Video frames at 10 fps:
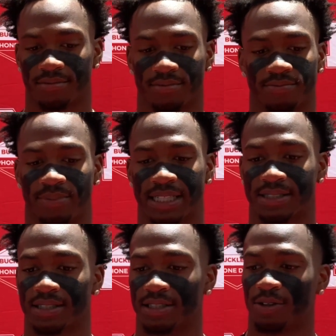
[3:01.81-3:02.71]

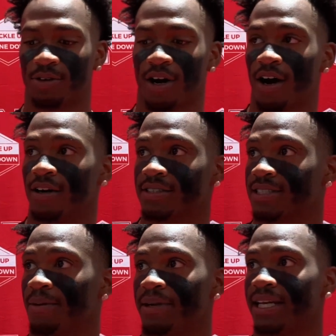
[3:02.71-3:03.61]
basically new calls
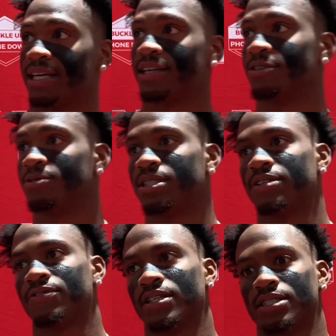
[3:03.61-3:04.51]
coming in, new
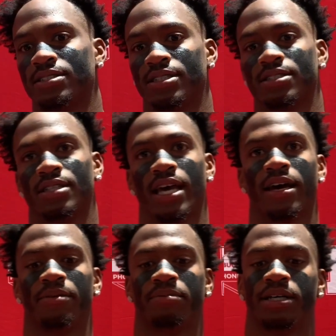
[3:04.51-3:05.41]
defense, this,
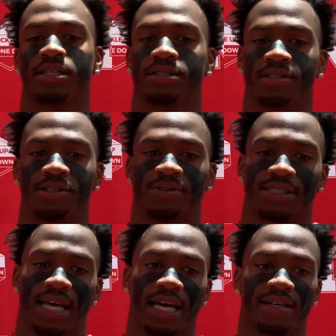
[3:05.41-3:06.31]
that. But it was
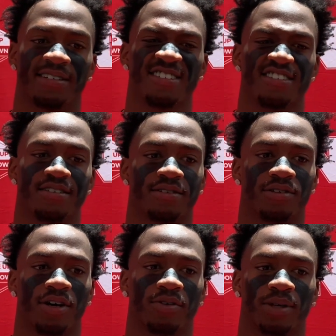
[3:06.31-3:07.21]
like, you
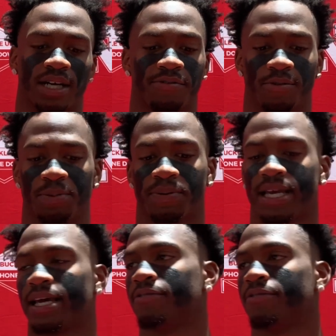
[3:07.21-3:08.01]
know, whatever we playing, we